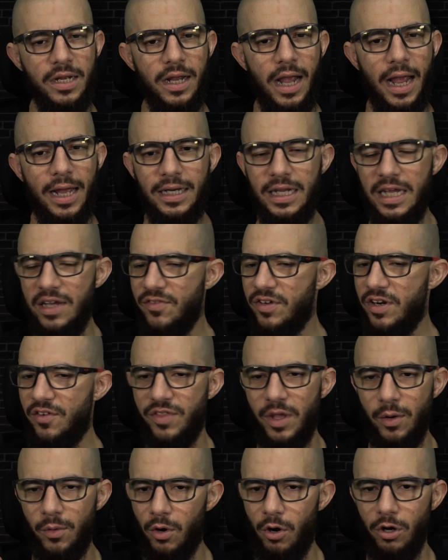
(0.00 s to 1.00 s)
And even
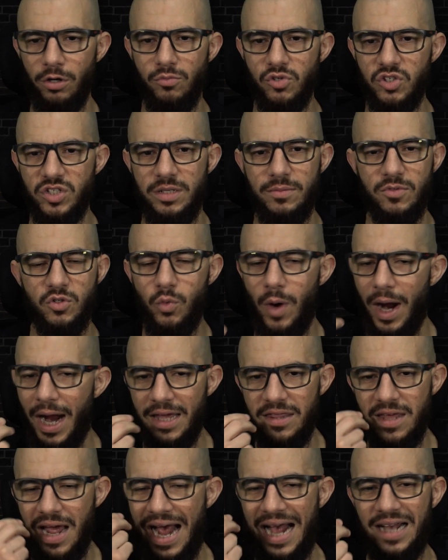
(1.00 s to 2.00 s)
if they were all Muslims,
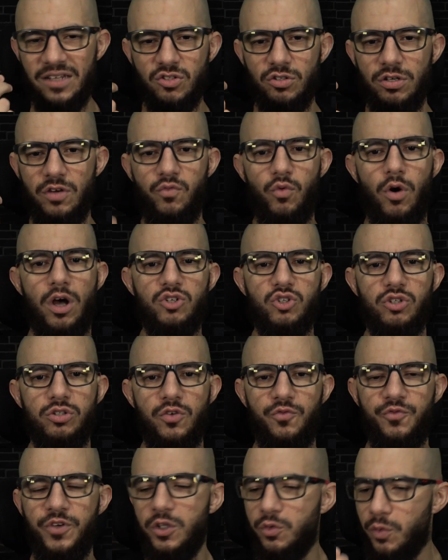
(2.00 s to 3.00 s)
why the hassle of washing
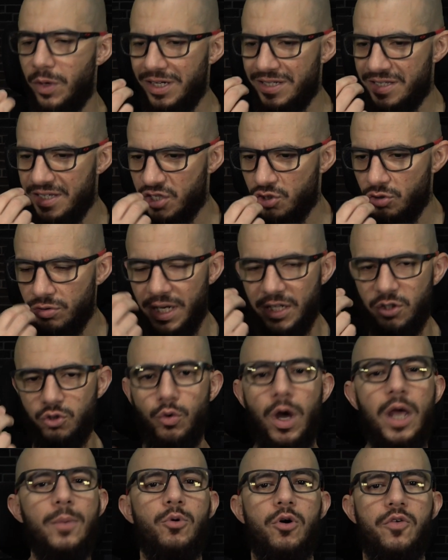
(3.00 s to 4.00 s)
your feet when it's the sunnah to
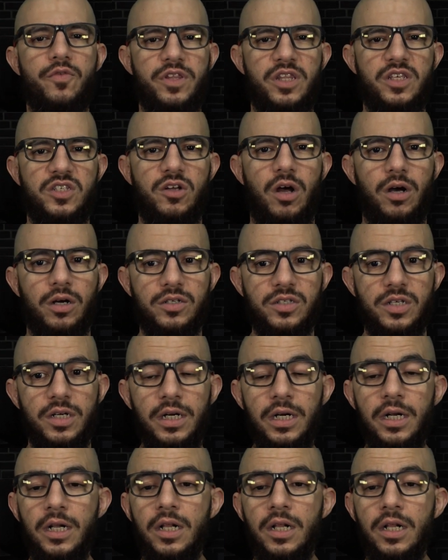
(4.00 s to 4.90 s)
wipe over the socks?